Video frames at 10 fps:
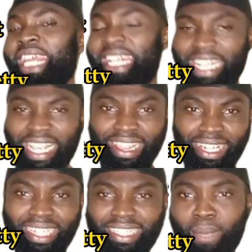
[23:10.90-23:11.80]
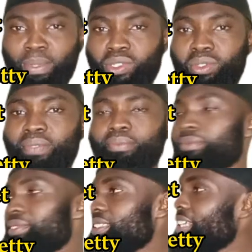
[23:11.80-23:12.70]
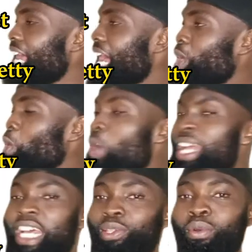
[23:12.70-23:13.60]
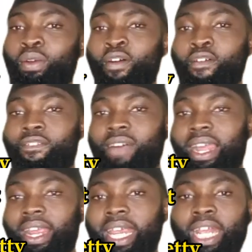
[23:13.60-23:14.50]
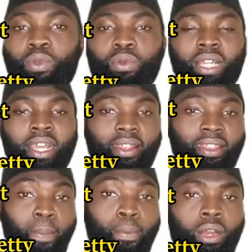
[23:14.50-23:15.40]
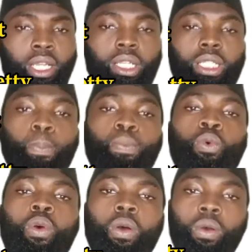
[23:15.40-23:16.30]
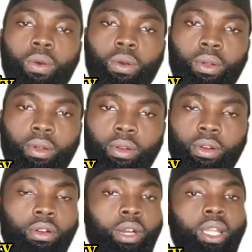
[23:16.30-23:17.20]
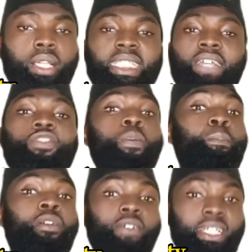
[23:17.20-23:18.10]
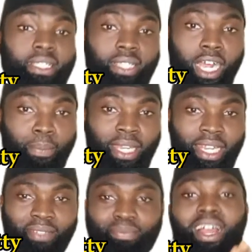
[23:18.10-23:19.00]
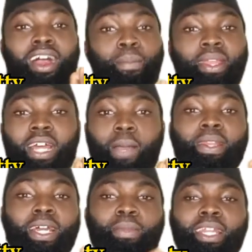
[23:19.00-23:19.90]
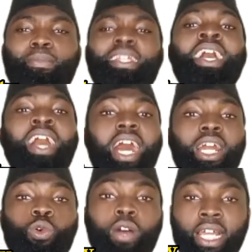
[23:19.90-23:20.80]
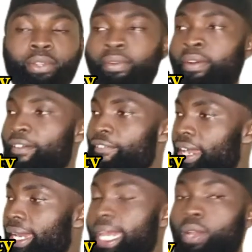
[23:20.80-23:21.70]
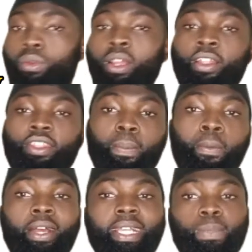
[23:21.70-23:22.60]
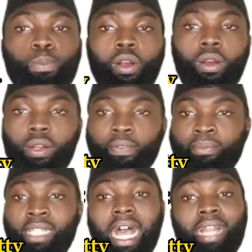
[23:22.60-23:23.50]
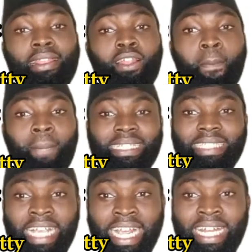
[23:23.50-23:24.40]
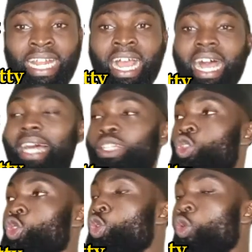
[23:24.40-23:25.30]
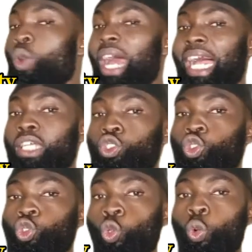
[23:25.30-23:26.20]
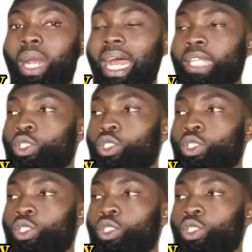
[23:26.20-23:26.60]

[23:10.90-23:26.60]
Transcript: learn in the next episode. Al-waladu faqirun. The boy is poor. Oh Allah, save us from poverty. Amin. Amin. Amin. Amin. Amin. Al-waladu faqirun. The boy is poor. And number 10, at-tufahu